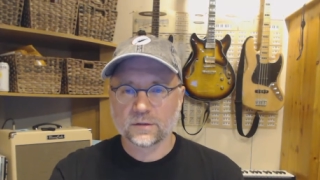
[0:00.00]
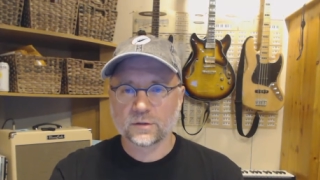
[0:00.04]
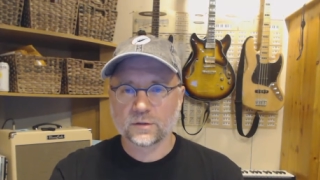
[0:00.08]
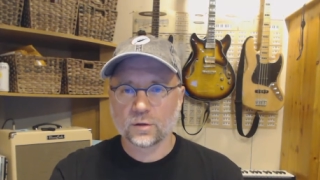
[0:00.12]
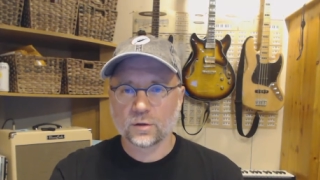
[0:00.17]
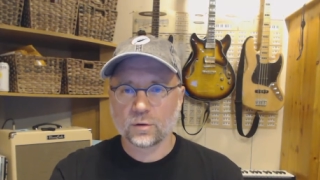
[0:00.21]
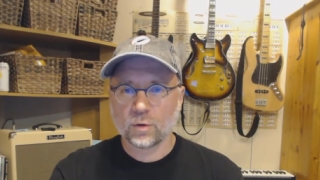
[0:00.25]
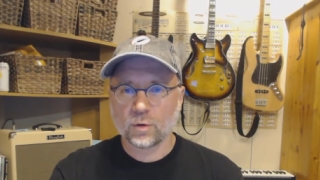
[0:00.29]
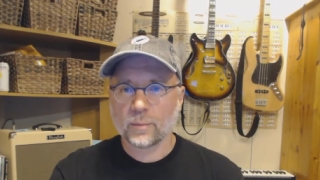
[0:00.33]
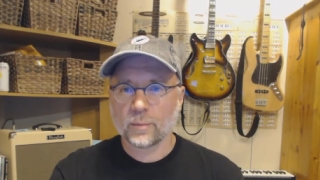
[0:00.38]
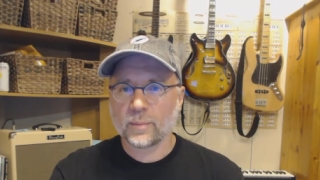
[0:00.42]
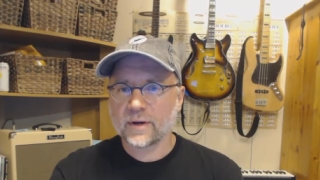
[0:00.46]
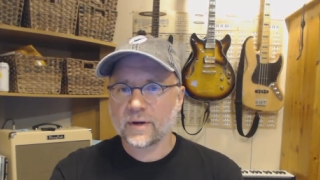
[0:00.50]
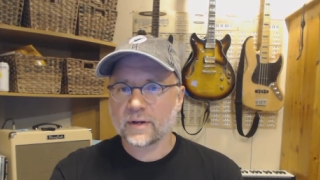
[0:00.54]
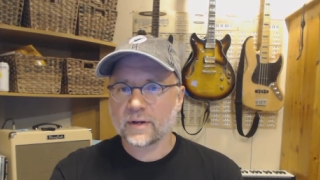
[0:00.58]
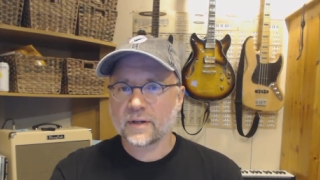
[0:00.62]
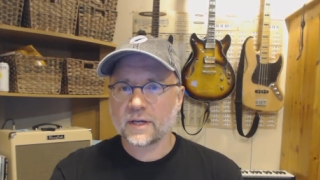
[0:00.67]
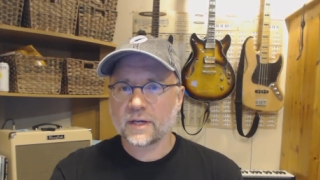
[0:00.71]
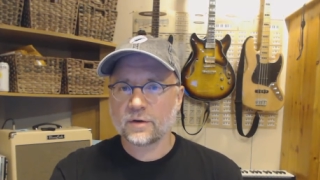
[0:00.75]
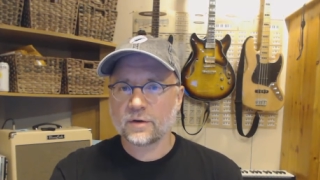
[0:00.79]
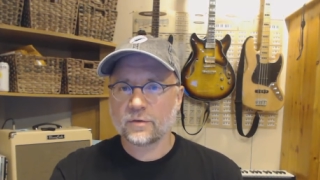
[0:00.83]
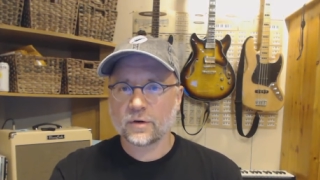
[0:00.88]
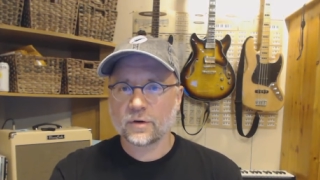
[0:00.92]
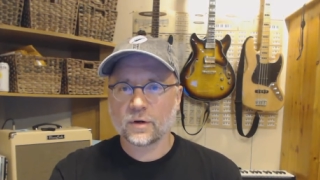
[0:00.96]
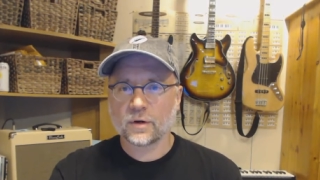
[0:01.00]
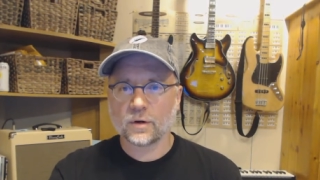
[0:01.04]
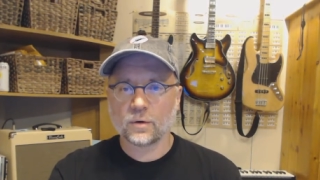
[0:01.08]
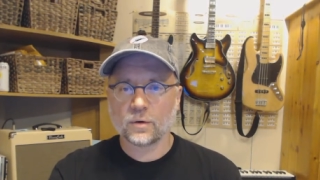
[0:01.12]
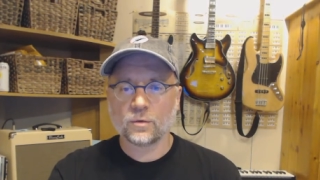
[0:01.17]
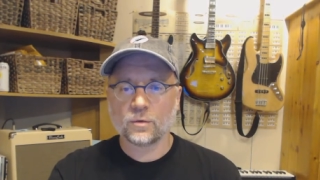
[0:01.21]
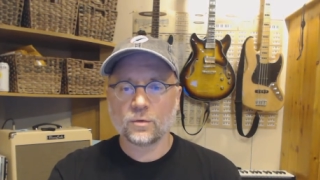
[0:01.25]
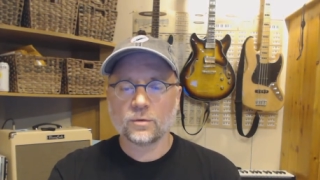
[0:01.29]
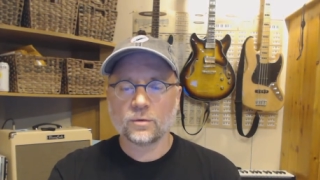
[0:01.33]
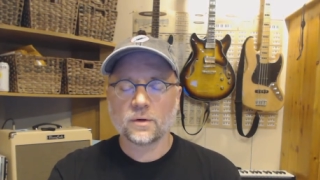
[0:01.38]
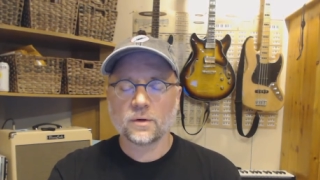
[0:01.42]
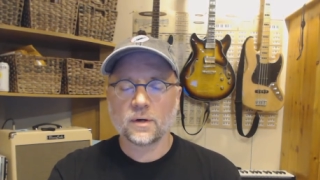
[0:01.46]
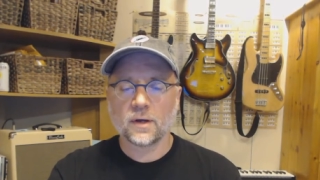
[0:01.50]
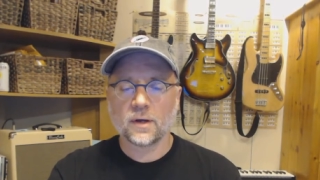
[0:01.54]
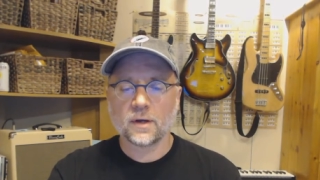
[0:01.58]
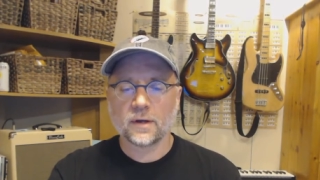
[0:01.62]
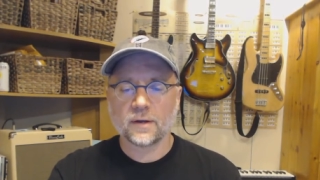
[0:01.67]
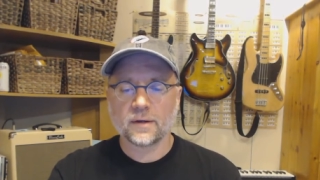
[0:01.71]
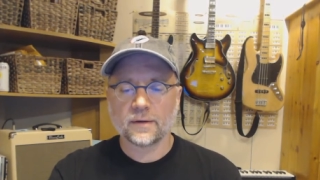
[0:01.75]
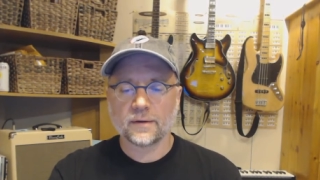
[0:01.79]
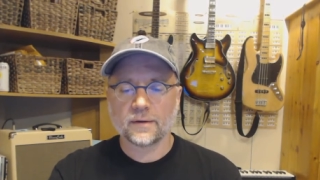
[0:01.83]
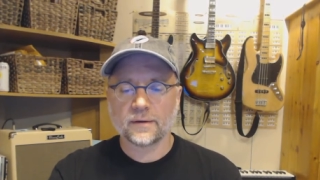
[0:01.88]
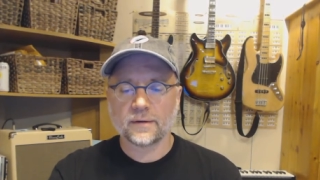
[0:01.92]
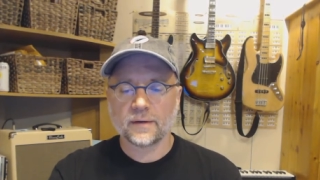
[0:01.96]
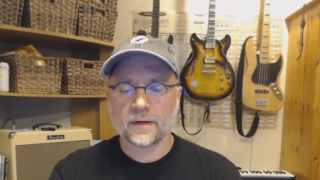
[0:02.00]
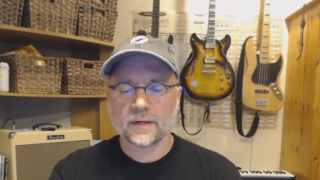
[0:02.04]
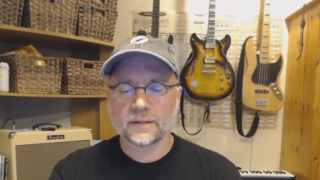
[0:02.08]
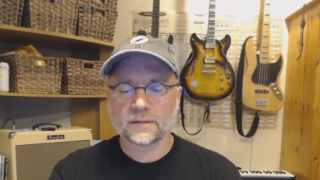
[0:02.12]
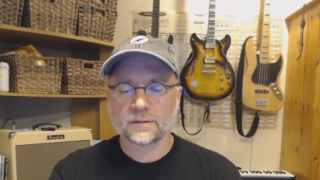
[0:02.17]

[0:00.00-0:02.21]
So about a year ago uh,